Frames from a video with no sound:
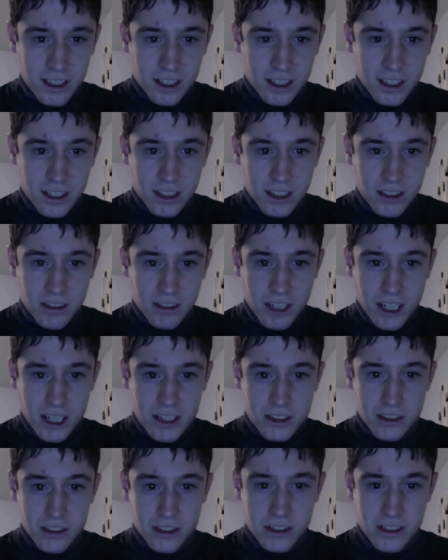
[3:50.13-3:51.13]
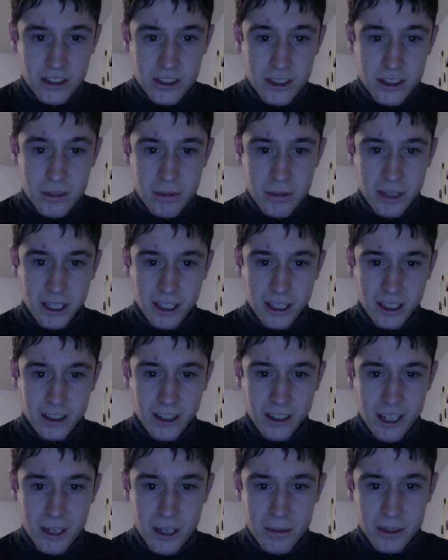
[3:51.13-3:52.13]
3 high school students make an
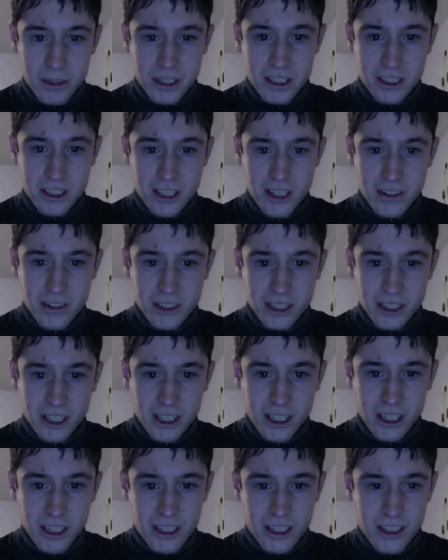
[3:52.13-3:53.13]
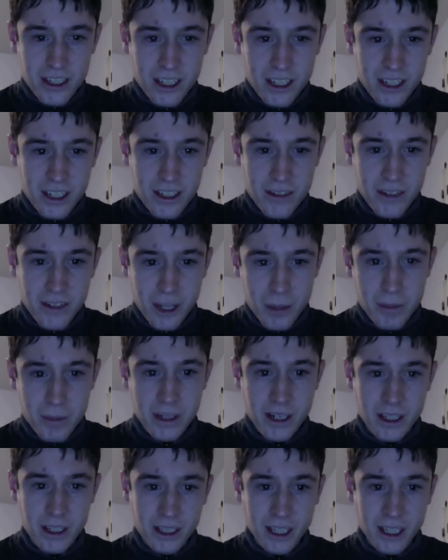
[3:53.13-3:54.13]
incredible discovery leading to their developing
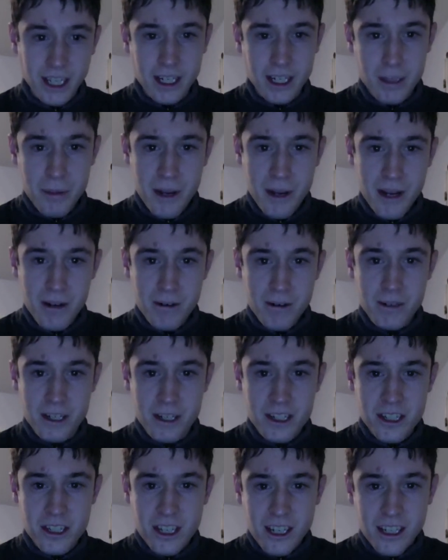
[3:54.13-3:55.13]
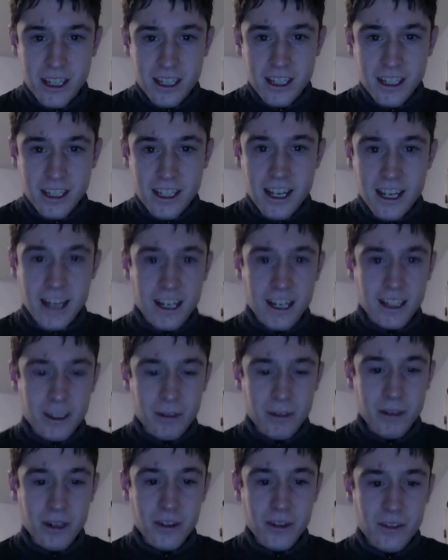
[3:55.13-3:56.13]
uncanny powers. Yeah,
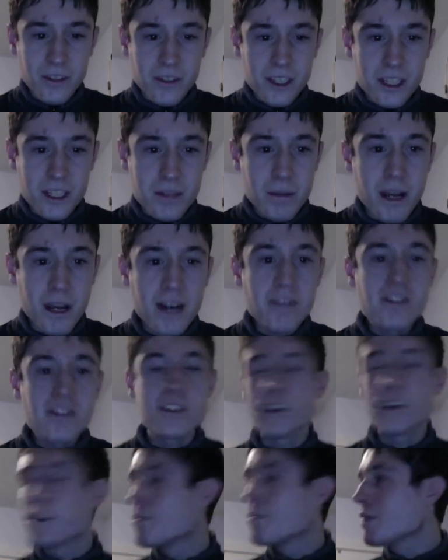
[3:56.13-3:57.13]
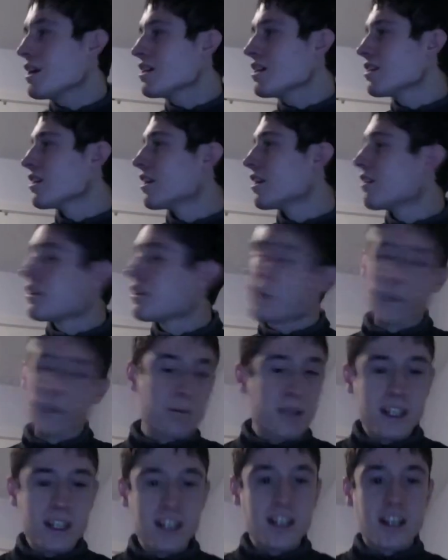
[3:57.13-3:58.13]
well, these powers are amazing and everything, but
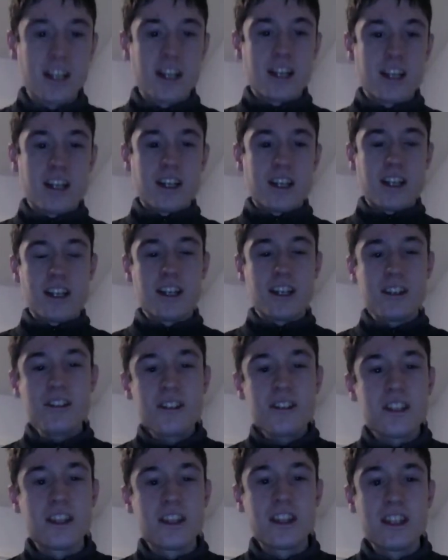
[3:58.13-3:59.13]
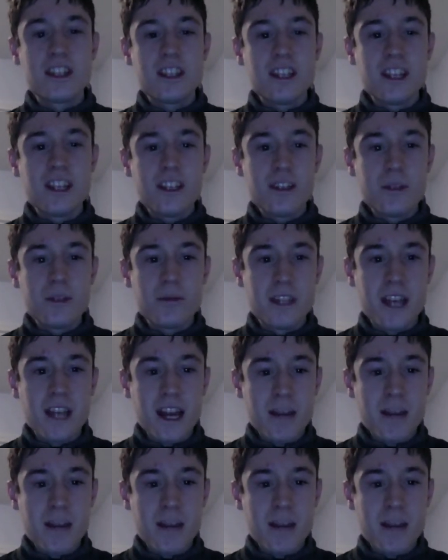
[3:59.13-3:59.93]
here's the issue with that